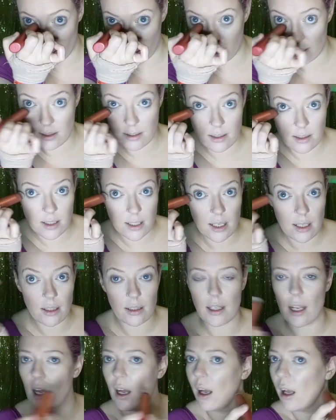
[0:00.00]
eye
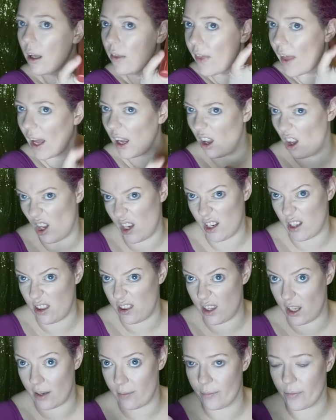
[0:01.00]
concealer, that kind of
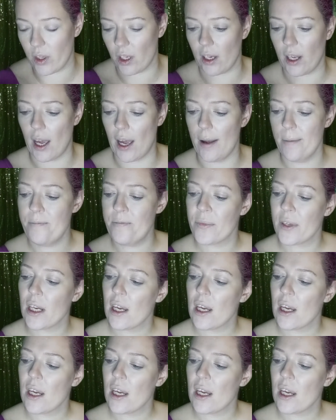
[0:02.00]
thing, okay?